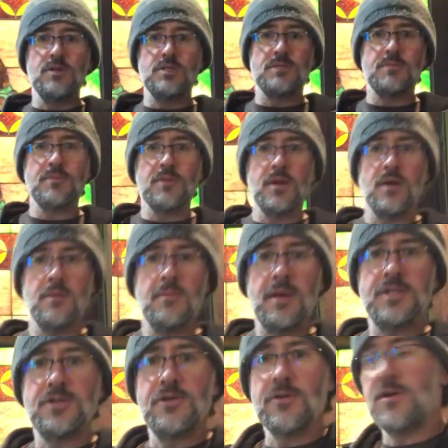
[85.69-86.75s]
is make
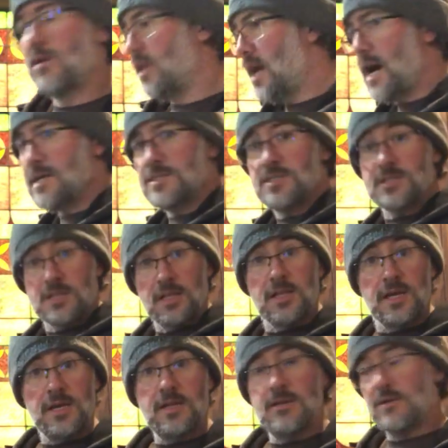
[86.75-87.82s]
sure your glass is
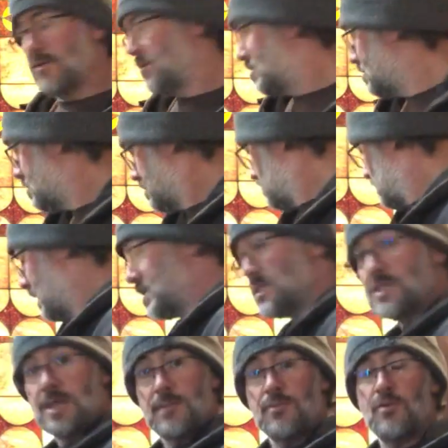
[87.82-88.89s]
clean. That's
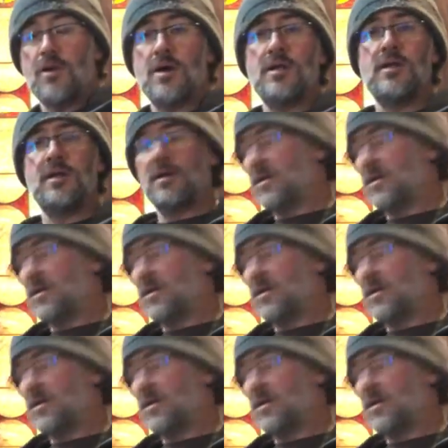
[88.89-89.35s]
step one.